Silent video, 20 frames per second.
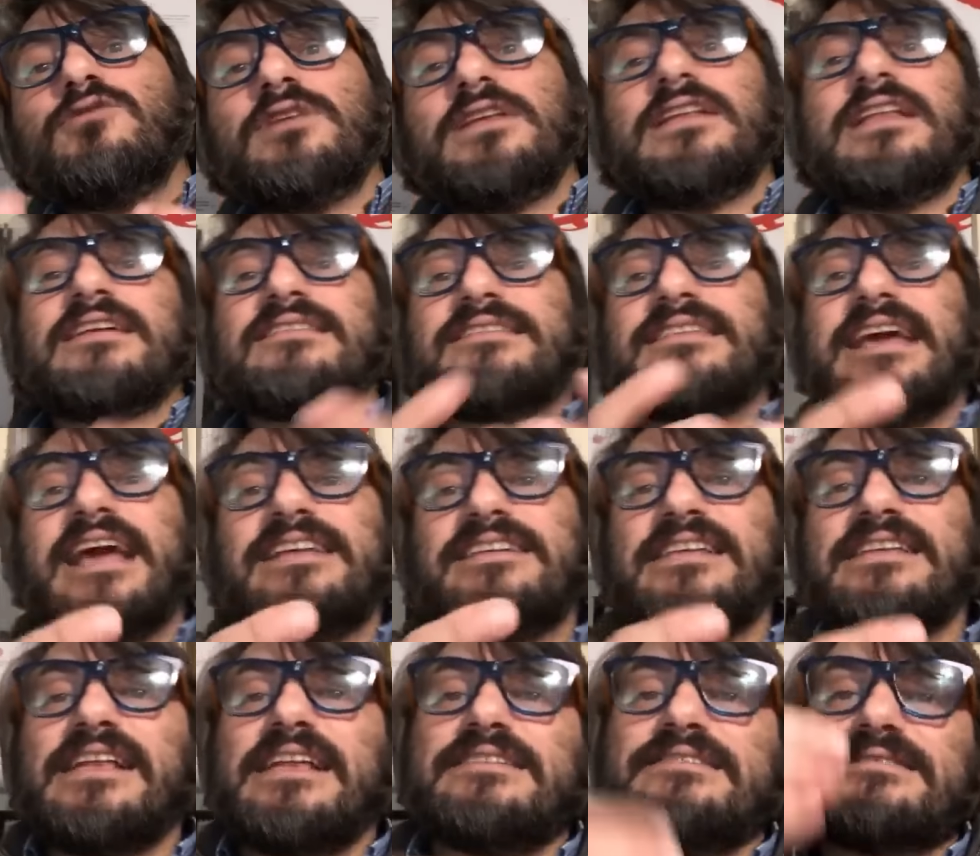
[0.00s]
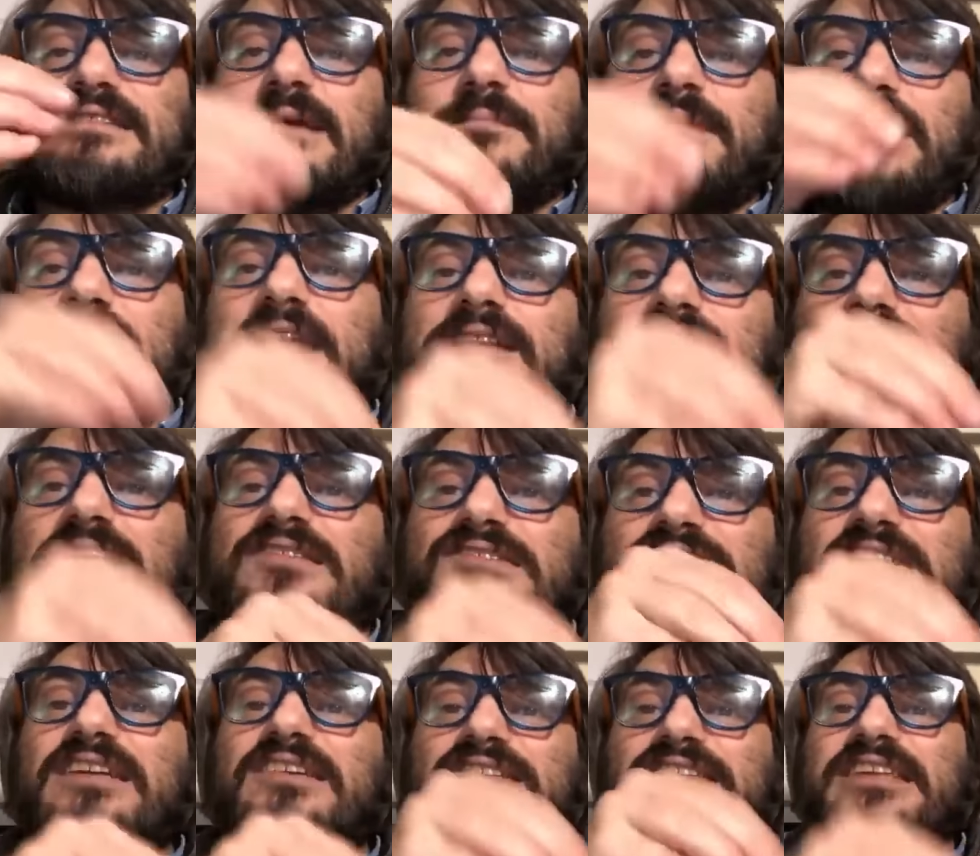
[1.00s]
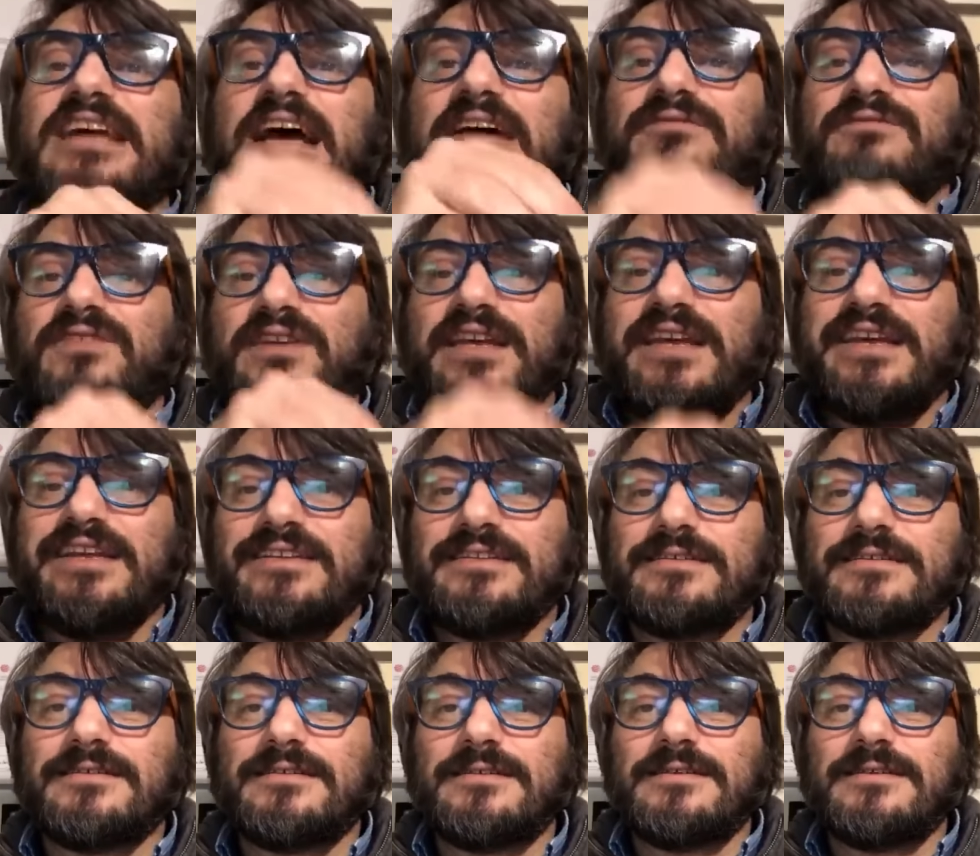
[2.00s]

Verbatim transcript: did a sketch that had some interesting stuff in it,